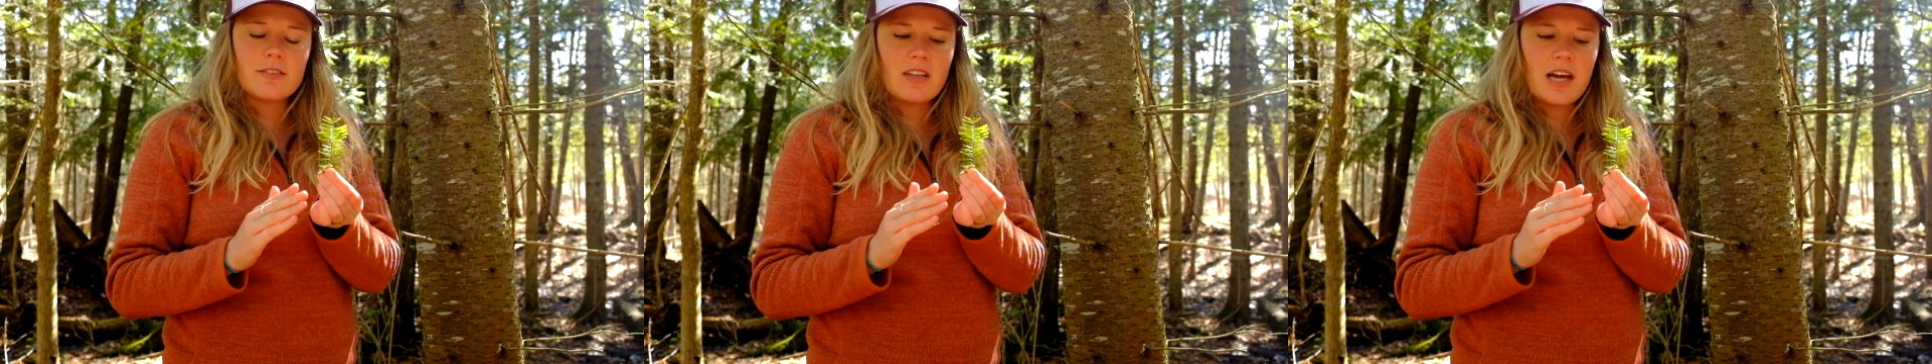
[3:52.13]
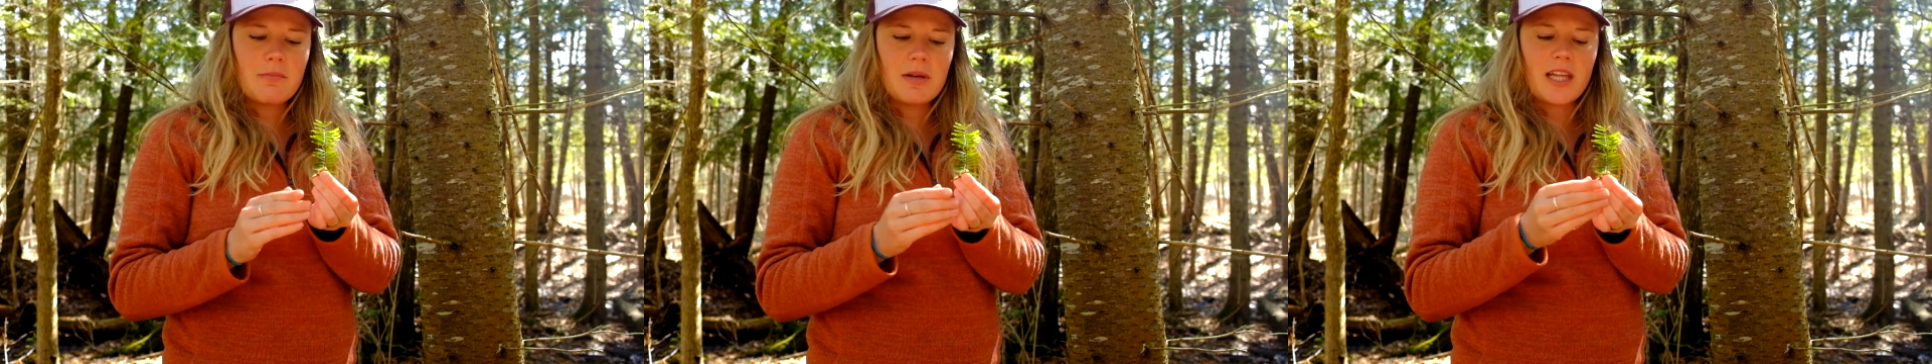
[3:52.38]
of
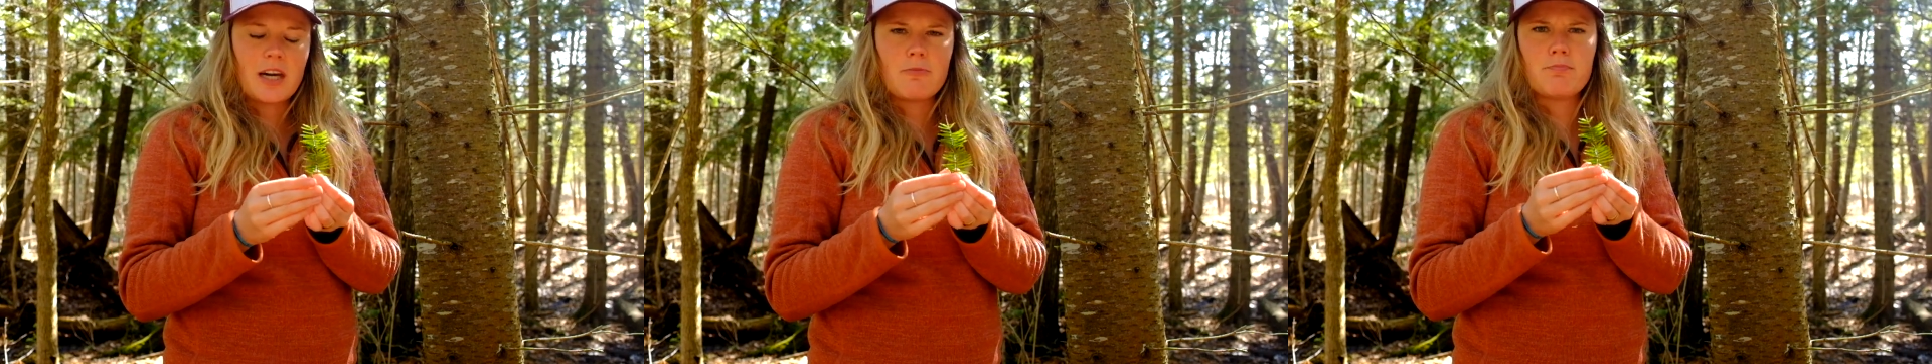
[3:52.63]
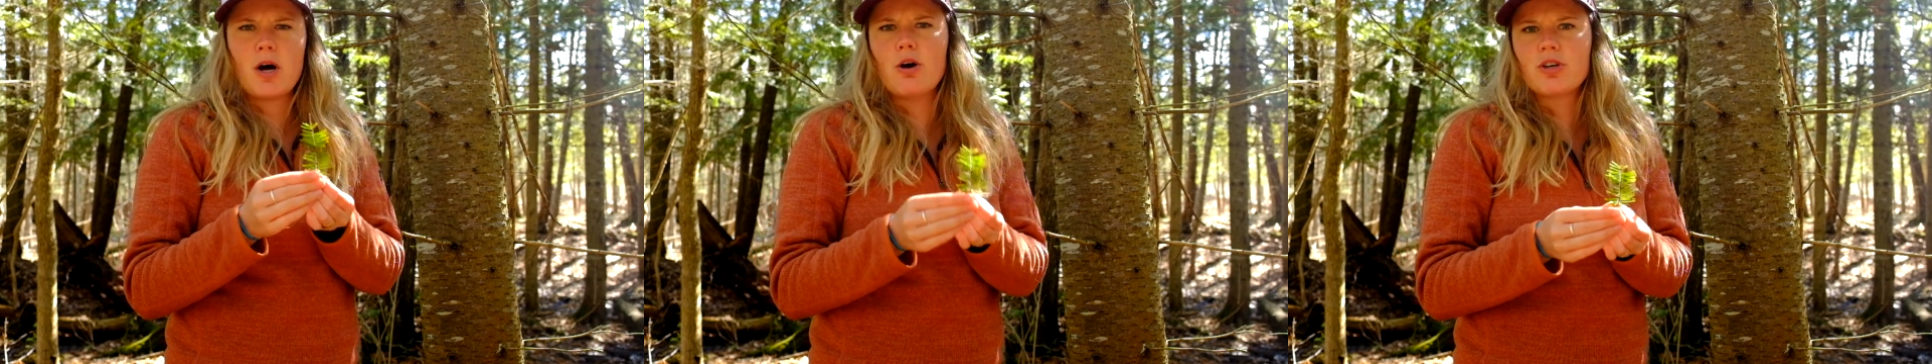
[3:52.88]
them and they
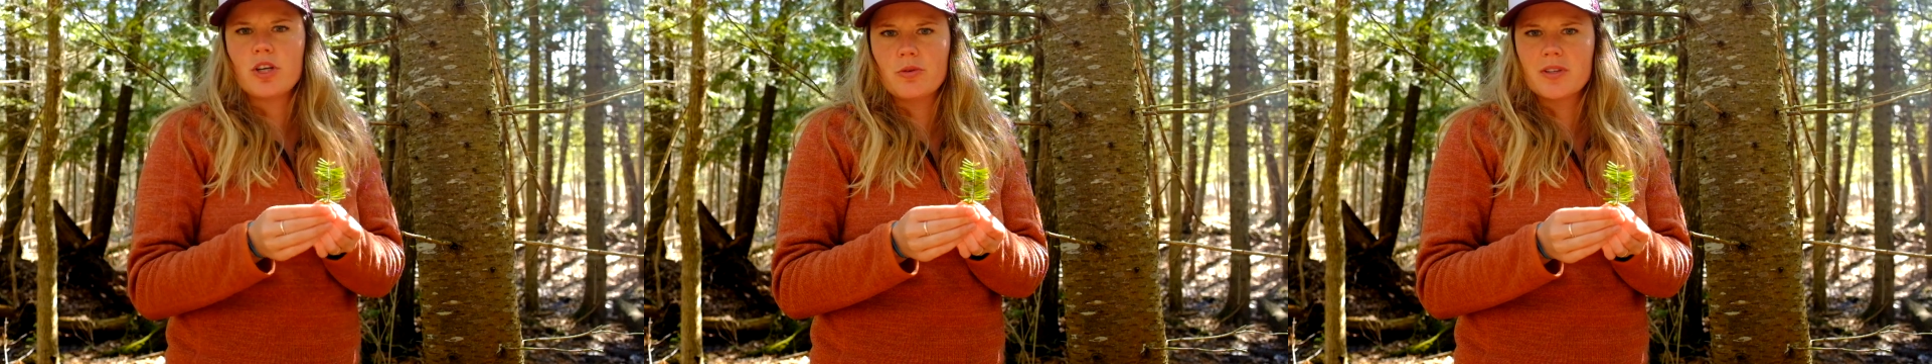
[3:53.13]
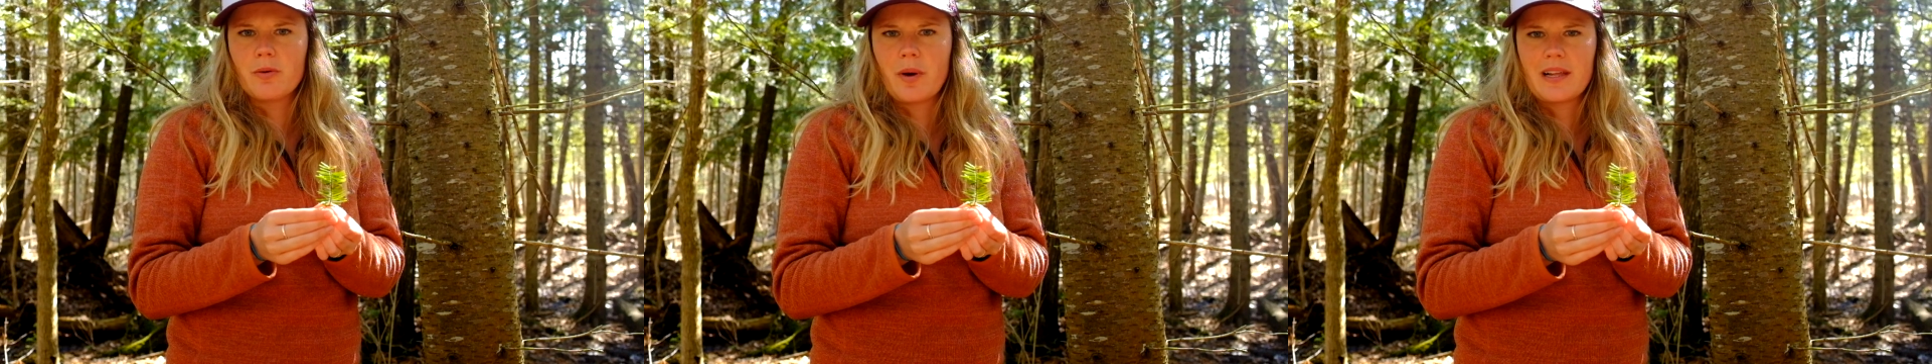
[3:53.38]
don't poke you
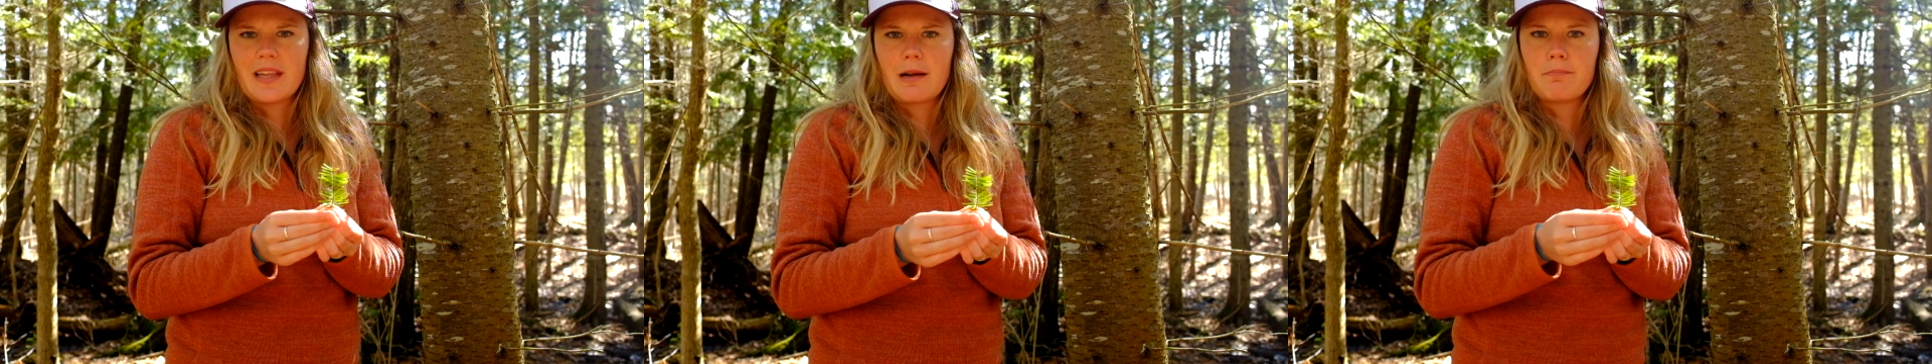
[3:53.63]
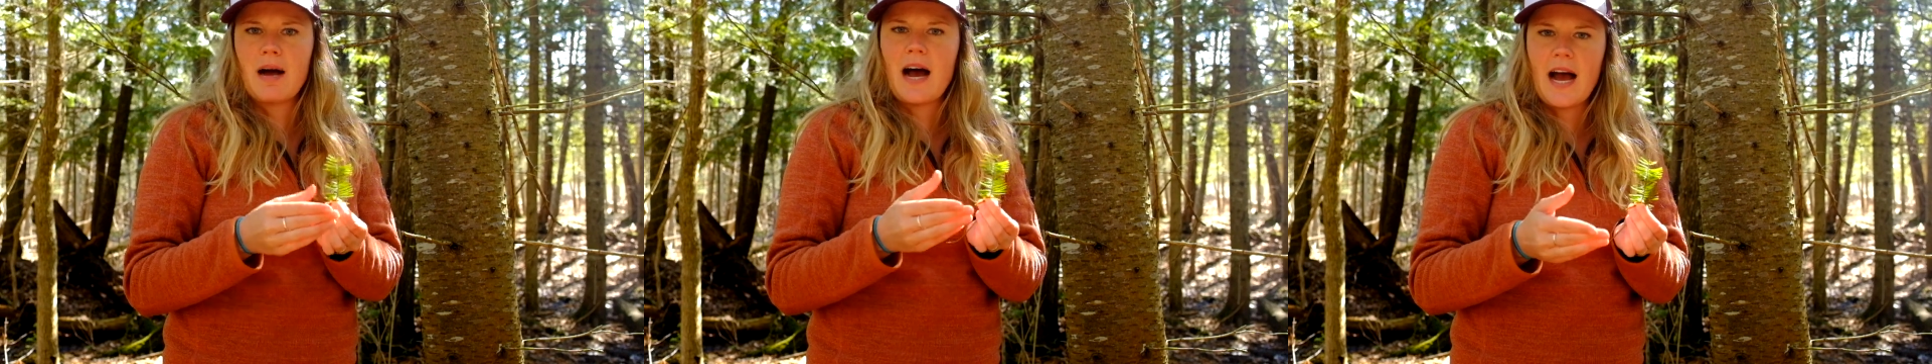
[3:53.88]
in the way
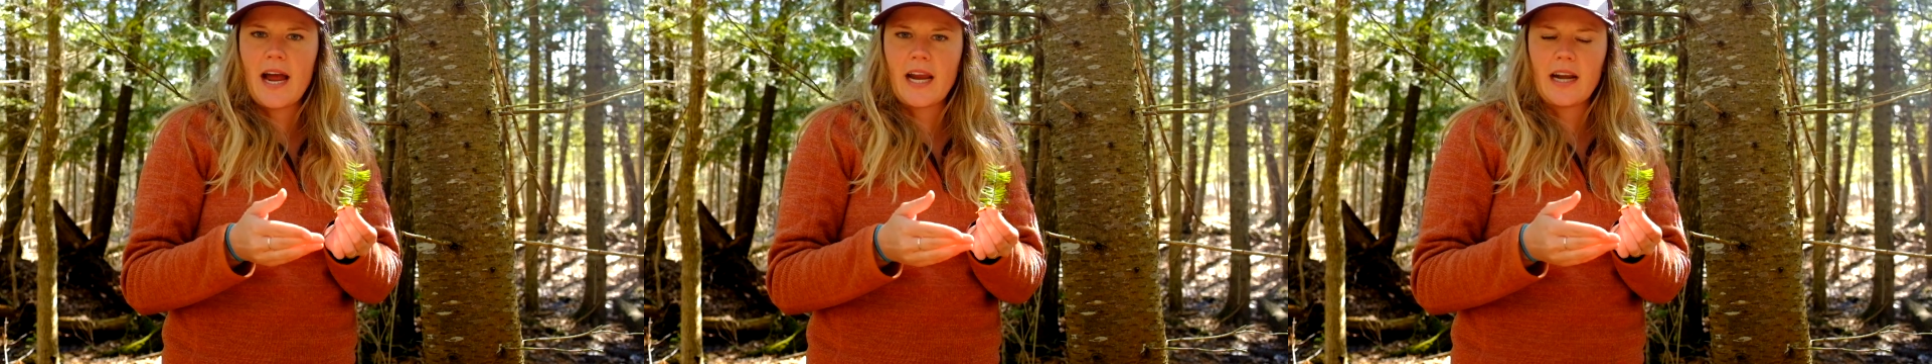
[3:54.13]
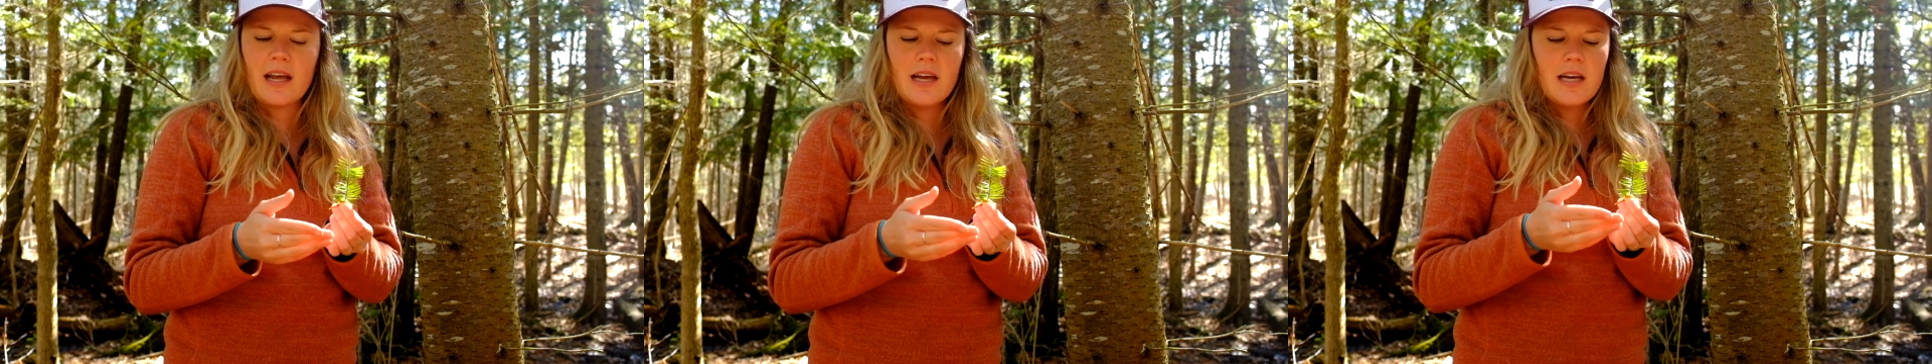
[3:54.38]
like pine